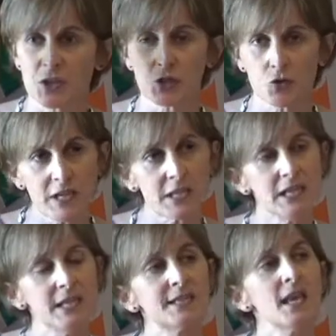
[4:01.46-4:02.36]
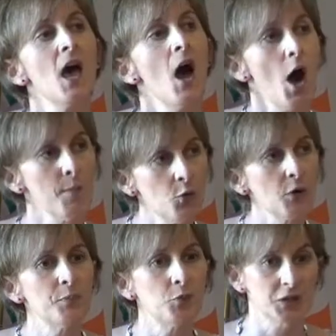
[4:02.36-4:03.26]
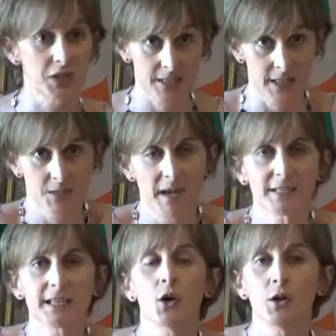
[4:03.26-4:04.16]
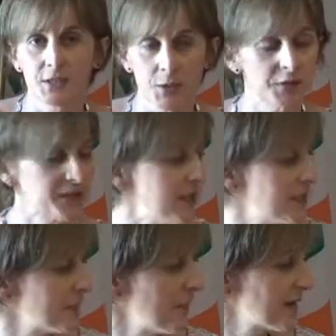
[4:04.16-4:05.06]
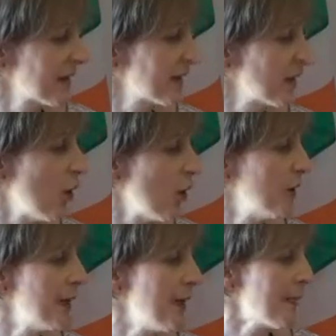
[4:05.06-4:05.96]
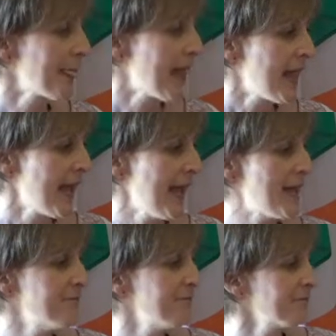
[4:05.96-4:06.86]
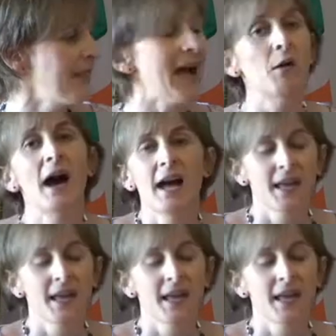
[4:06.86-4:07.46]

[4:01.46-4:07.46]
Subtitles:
treaties are more important than domestic law and supersede domestic law. Now,